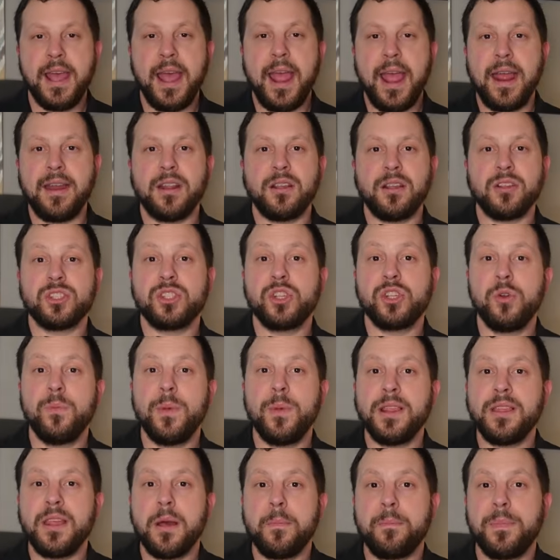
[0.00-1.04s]
and
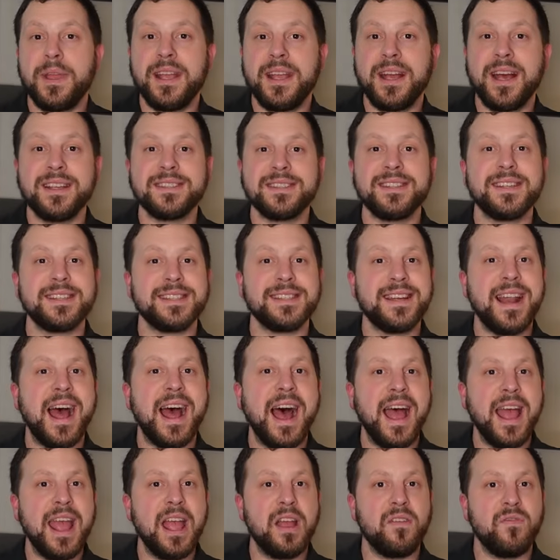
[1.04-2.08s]
assuming that because it's
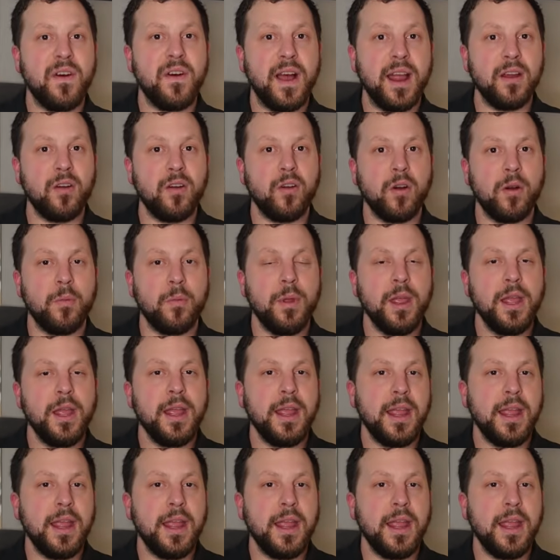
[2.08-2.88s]
not a firearm,